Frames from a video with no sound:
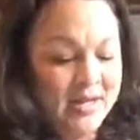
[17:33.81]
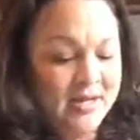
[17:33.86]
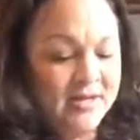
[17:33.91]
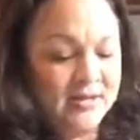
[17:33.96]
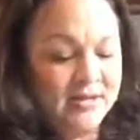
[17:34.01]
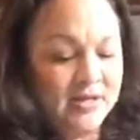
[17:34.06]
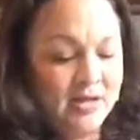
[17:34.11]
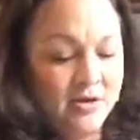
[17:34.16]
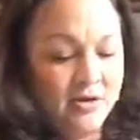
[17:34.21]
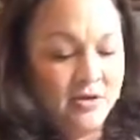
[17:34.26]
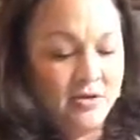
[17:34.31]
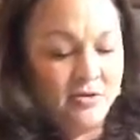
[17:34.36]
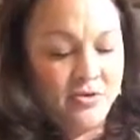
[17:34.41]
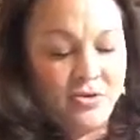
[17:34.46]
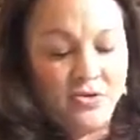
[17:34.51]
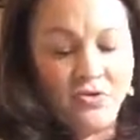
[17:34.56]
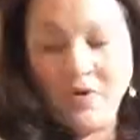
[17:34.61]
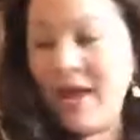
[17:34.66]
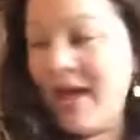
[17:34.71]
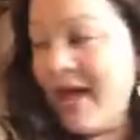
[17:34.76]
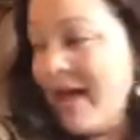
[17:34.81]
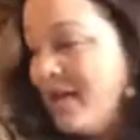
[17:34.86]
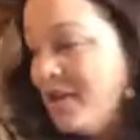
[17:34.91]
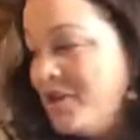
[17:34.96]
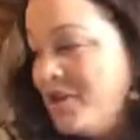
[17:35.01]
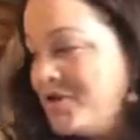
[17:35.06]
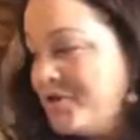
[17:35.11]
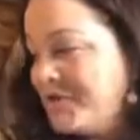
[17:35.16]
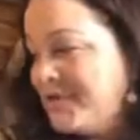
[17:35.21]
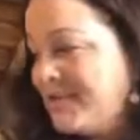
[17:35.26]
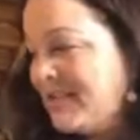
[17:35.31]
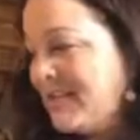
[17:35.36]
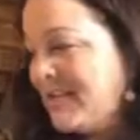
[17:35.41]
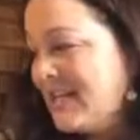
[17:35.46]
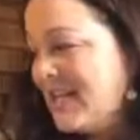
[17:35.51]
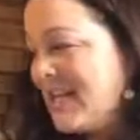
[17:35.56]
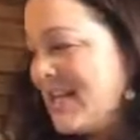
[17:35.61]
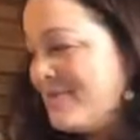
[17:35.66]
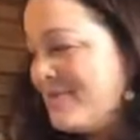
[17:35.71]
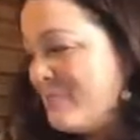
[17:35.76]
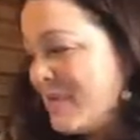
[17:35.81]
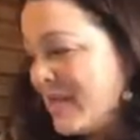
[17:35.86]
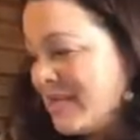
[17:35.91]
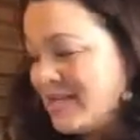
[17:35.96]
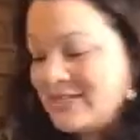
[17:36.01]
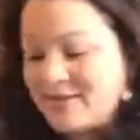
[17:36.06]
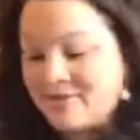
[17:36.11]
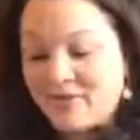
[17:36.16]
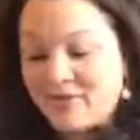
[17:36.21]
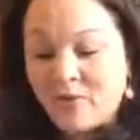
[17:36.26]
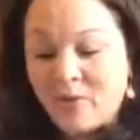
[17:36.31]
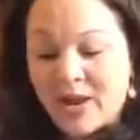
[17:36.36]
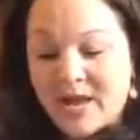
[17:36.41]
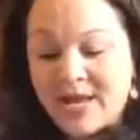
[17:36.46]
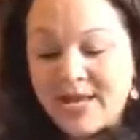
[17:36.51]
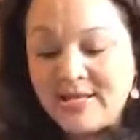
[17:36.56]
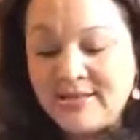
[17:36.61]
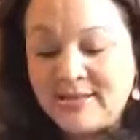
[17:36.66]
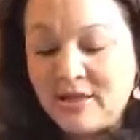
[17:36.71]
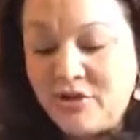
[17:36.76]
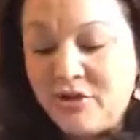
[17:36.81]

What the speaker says: So you can use it in many different ways,